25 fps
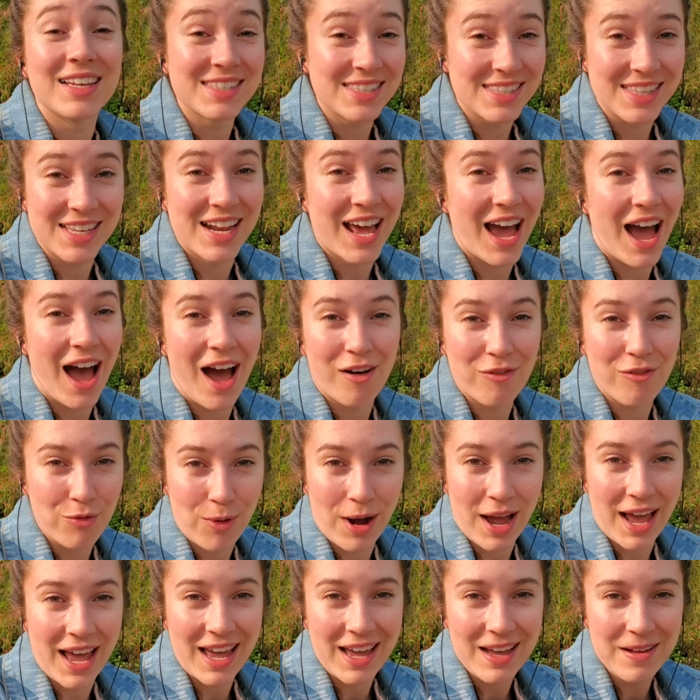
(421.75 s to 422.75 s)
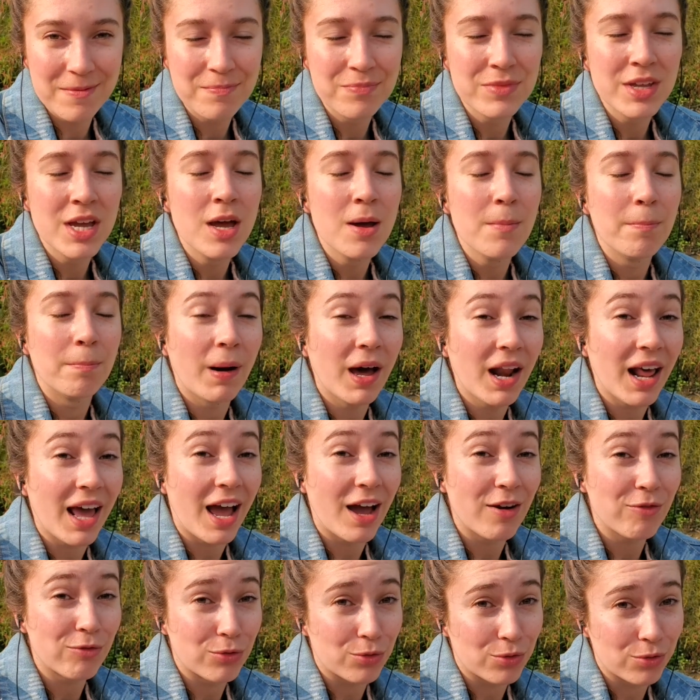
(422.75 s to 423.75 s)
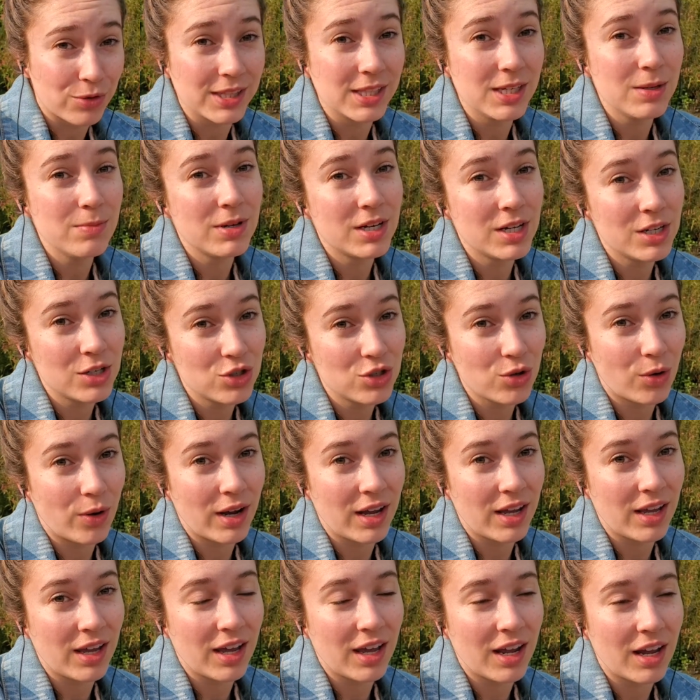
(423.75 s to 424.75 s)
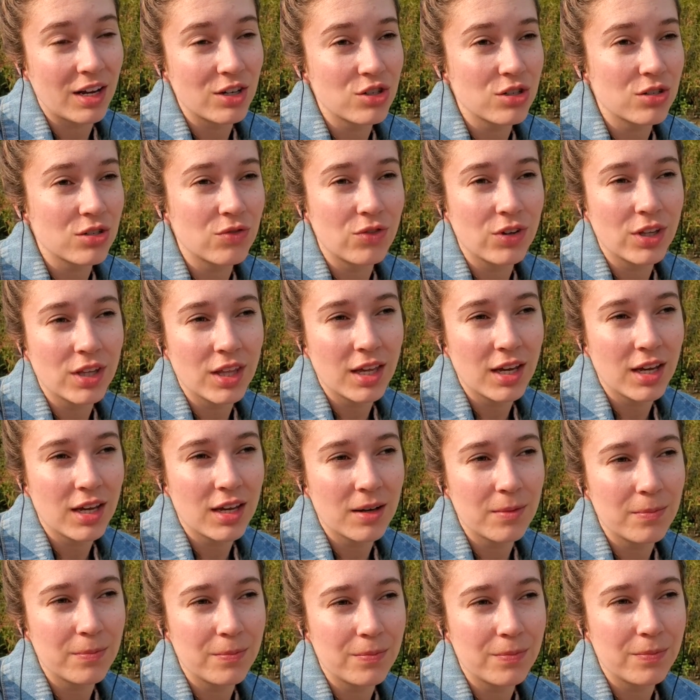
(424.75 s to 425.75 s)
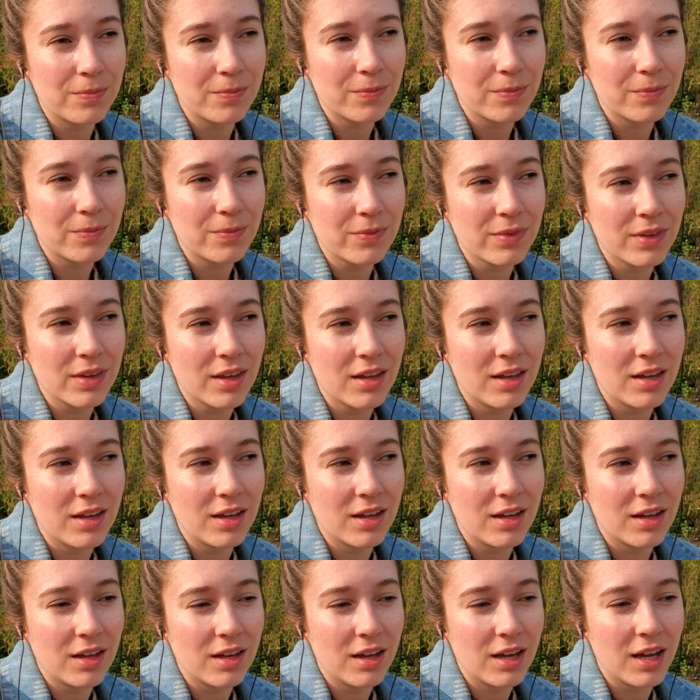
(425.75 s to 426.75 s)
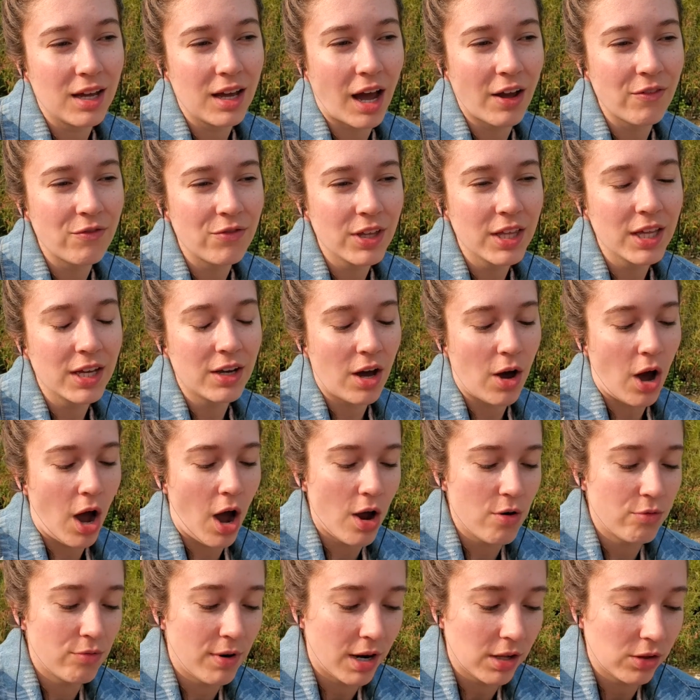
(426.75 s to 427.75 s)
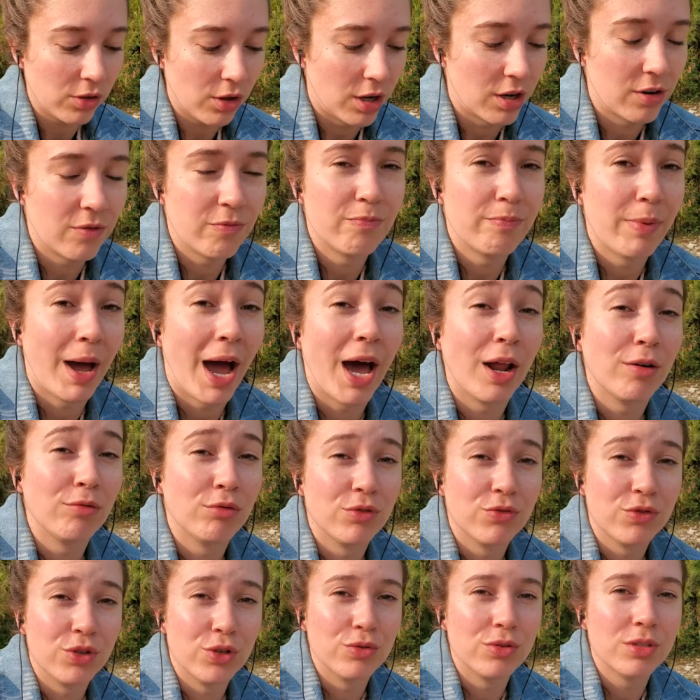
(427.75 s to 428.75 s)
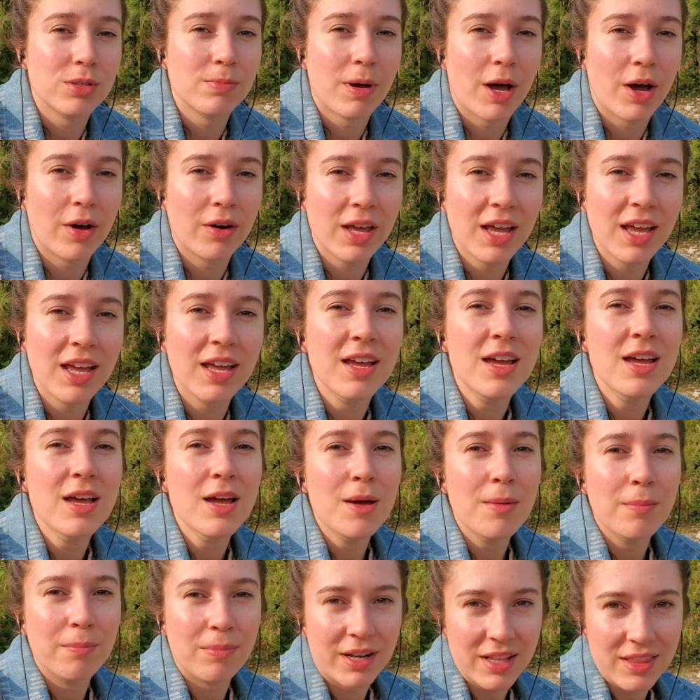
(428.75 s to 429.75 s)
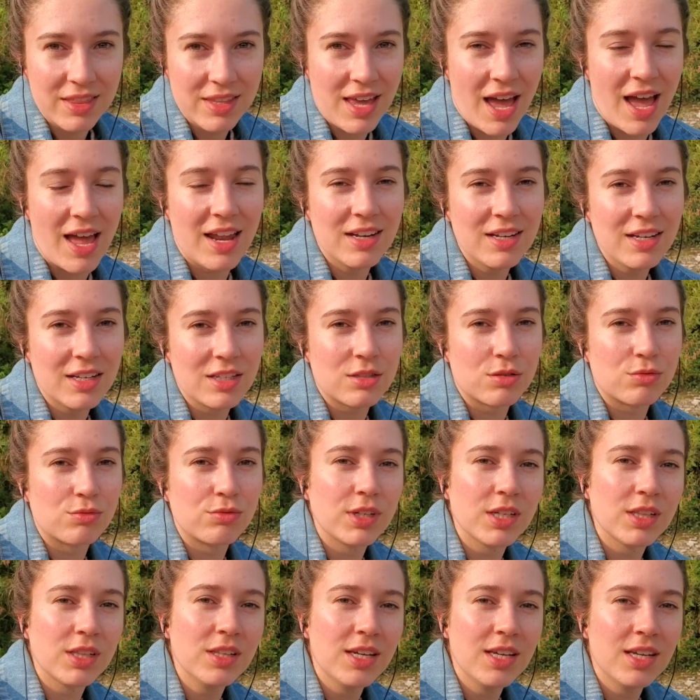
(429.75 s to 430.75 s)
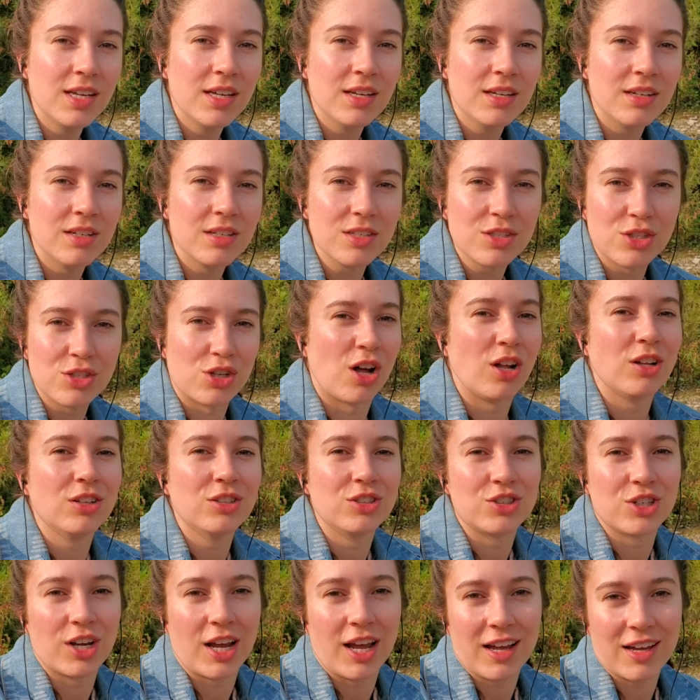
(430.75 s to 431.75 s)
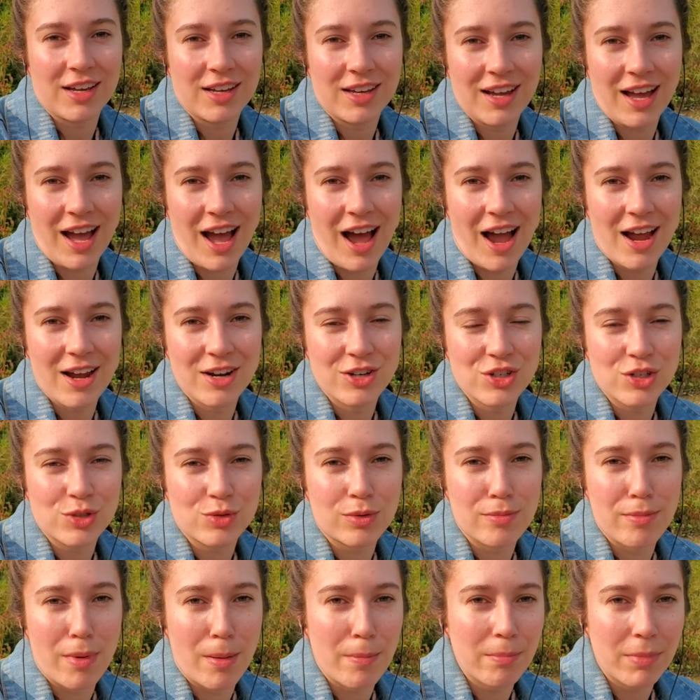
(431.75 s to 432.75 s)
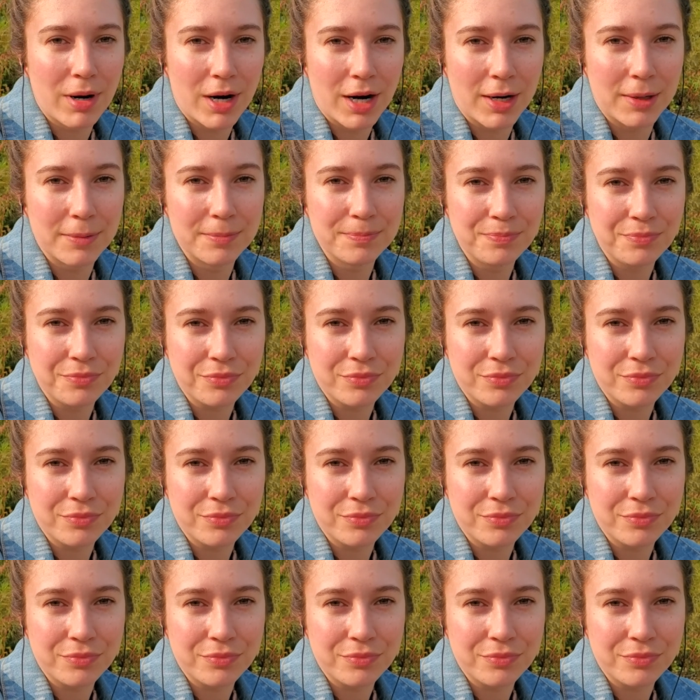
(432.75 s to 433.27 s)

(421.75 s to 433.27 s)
than halfway, but I have really been enjoying it. I feel like I read a lot of bad reviews about it, but in the end, it's really nostalgic. I just remember